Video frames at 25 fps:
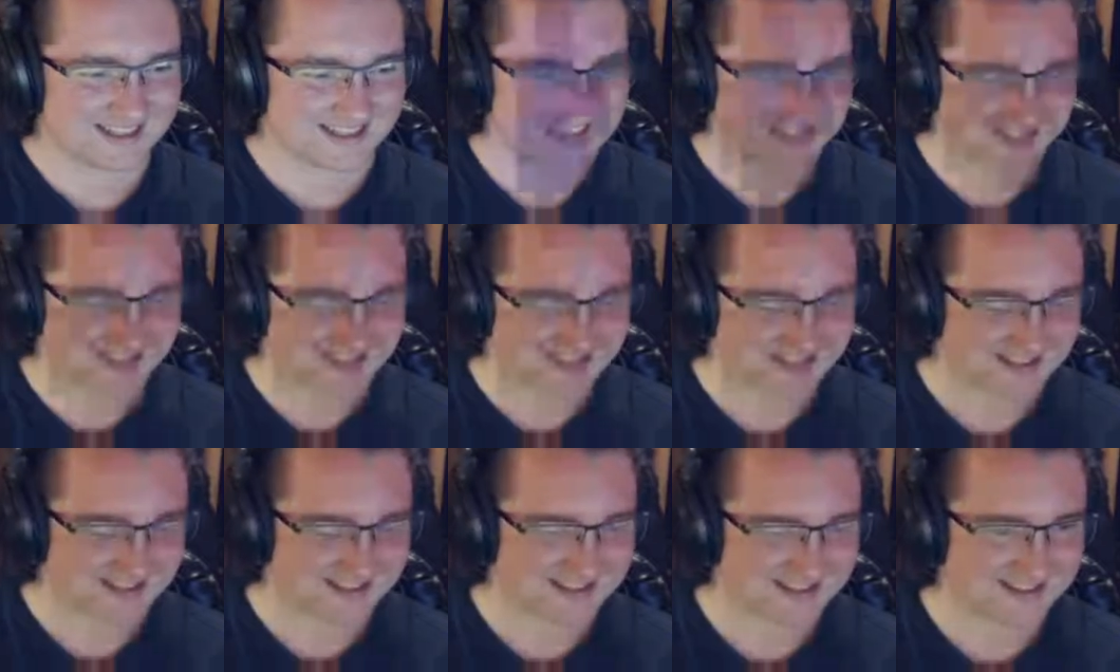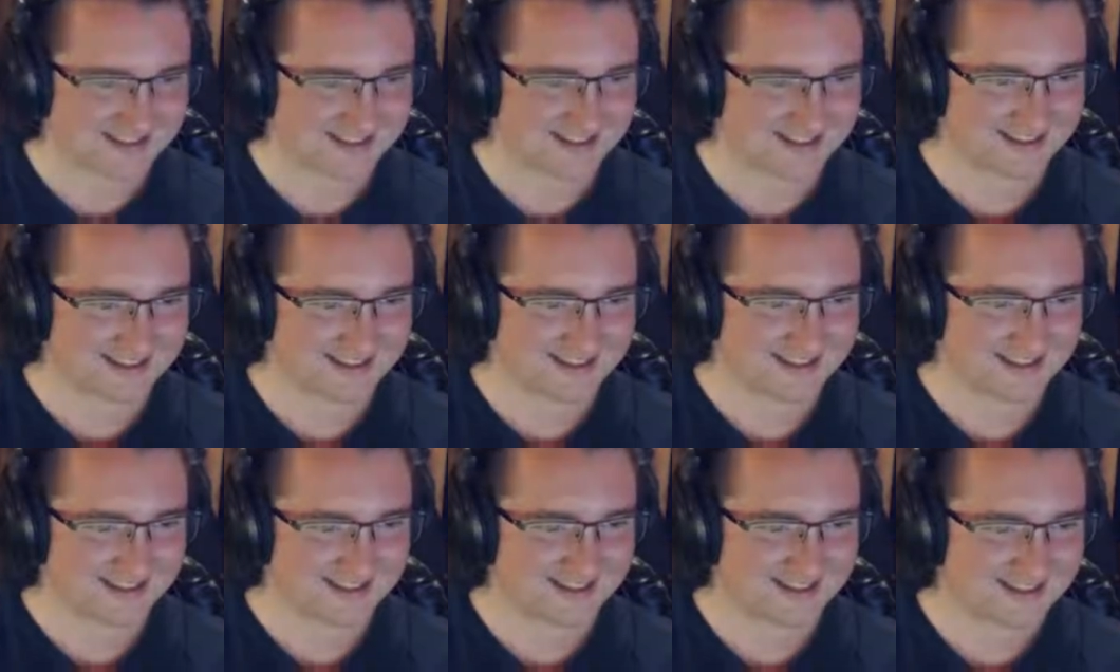
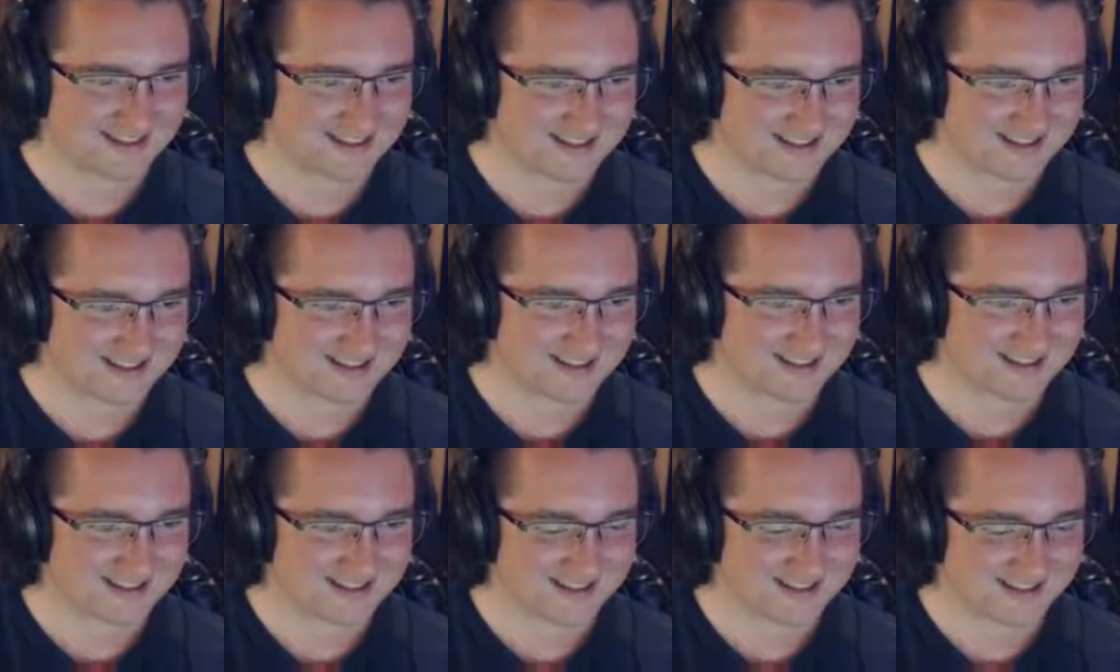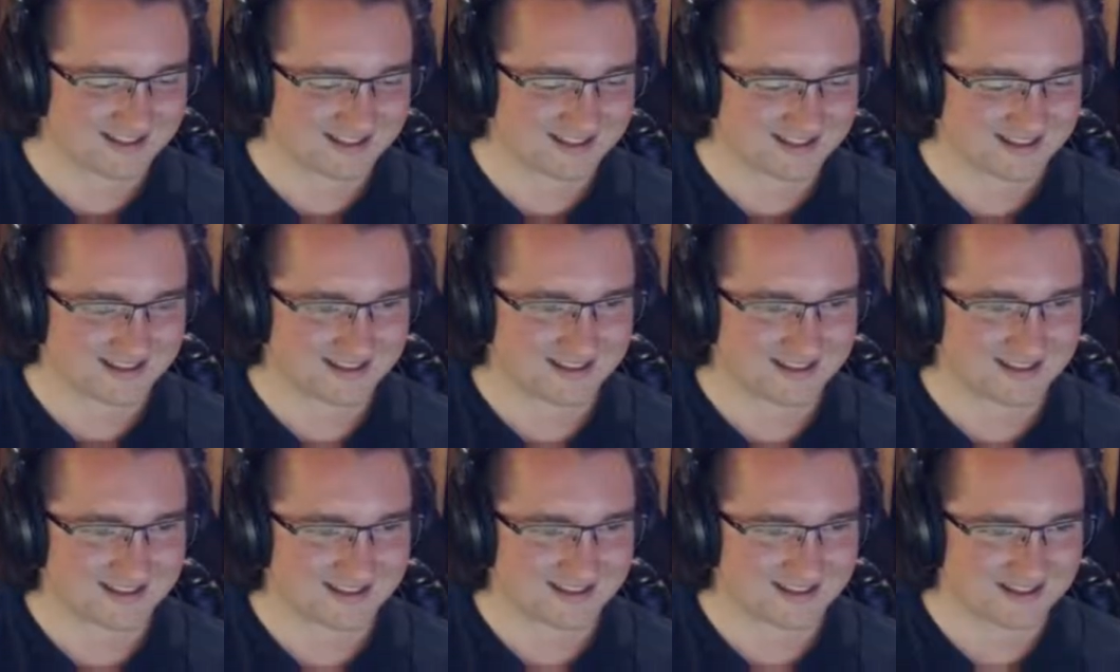
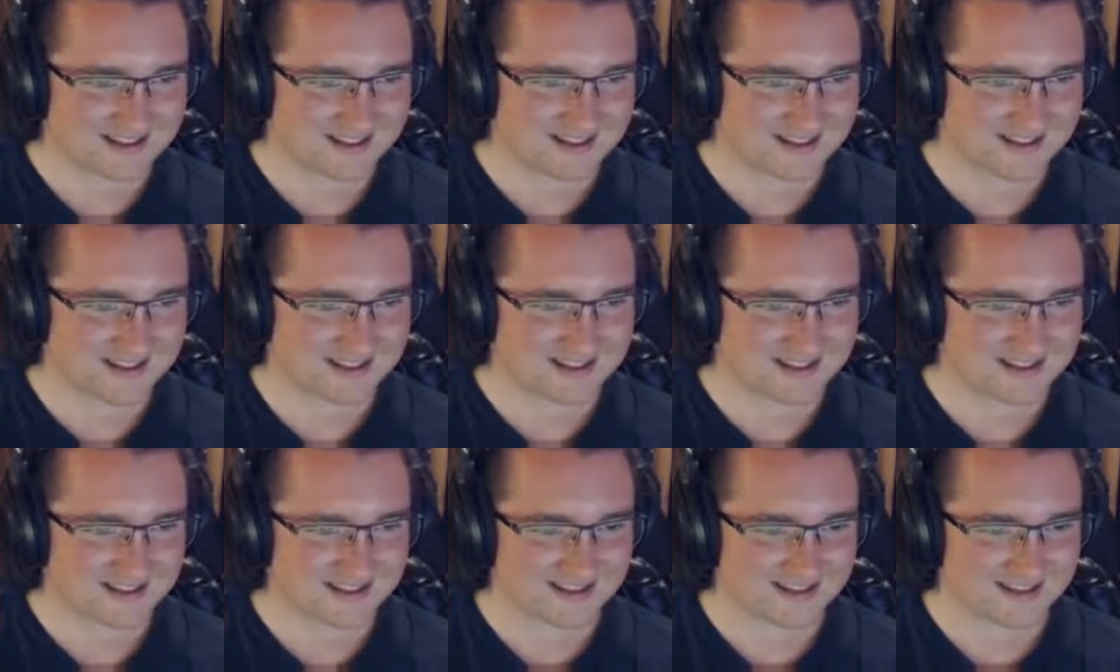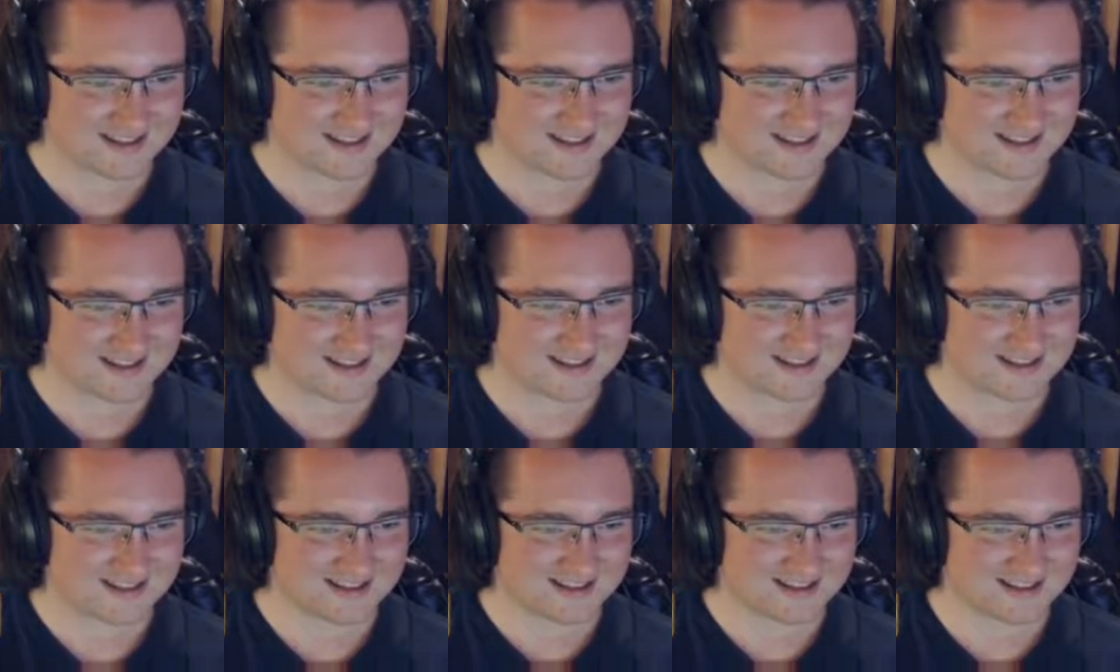
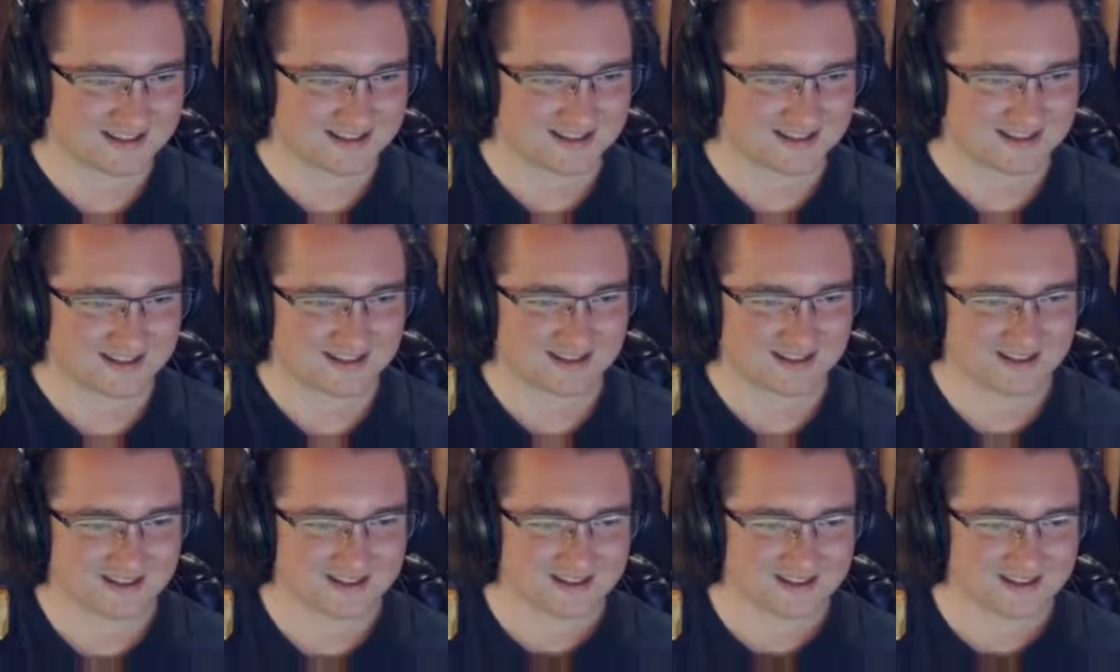Nobody speaks.